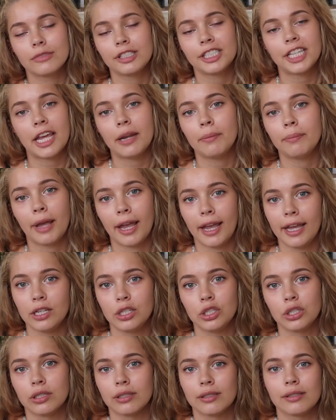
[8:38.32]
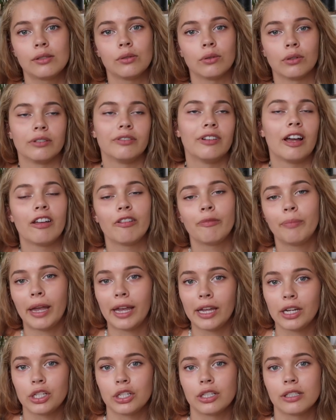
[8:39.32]
10 pages or 5
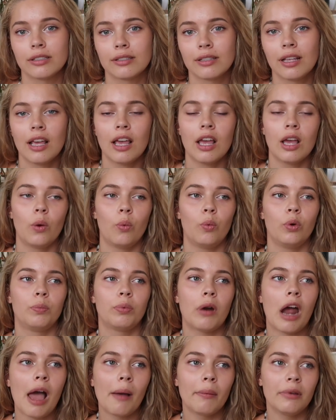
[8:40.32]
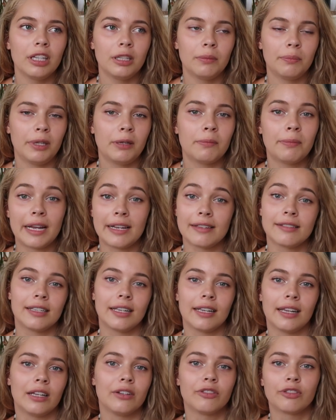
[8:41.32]
pages would probably be
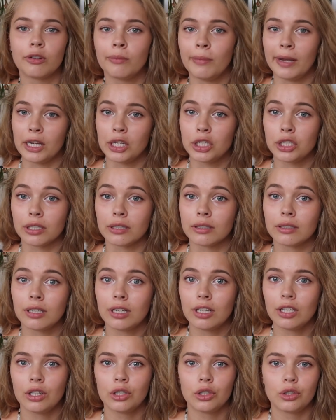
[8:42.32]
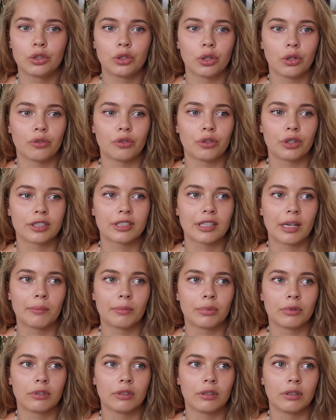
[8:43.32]
basic information. So for
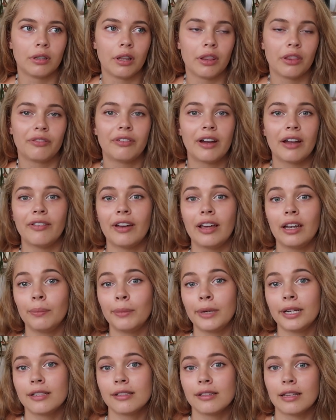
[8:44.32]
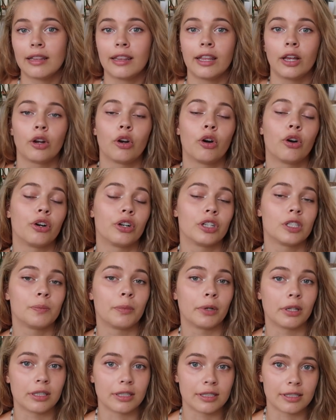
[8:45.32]
example, the 5 elements and their
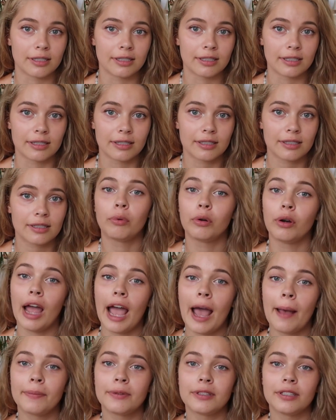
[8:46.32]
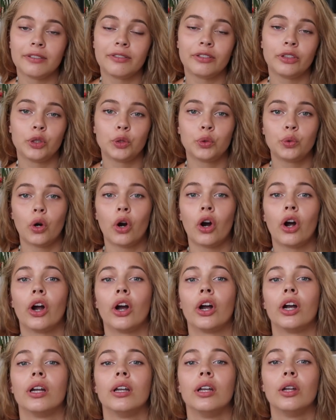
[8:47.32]
correspondences. Perhaps if you
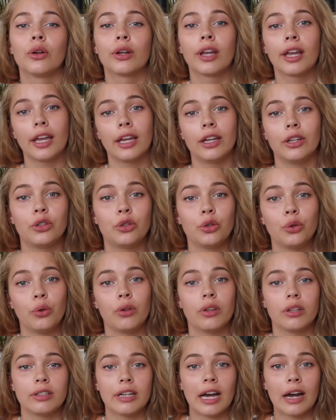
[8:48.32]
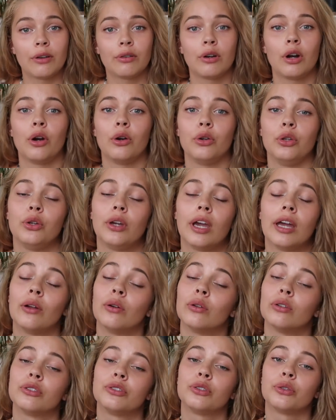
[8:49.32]
are looking into the tarot, you can
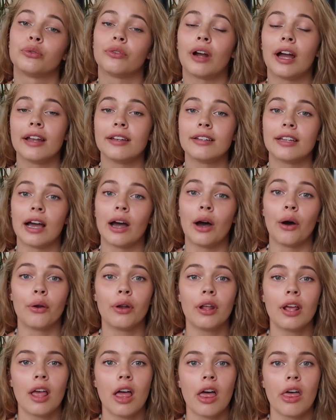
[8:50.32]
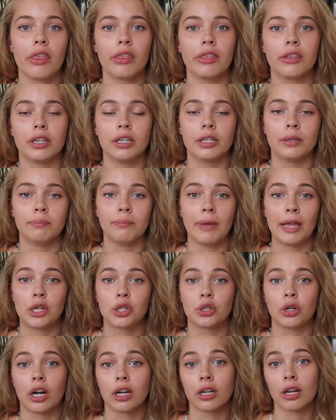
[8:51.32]
also write down the
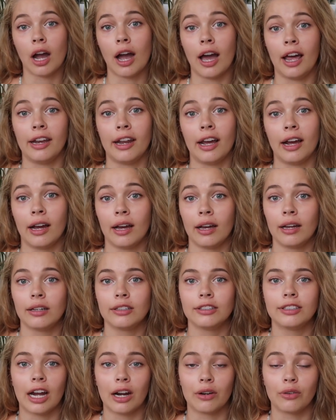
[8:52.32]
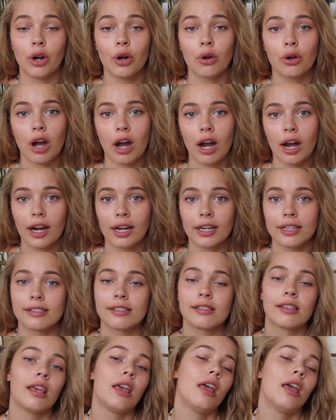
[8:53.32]
major arcana tarot cards,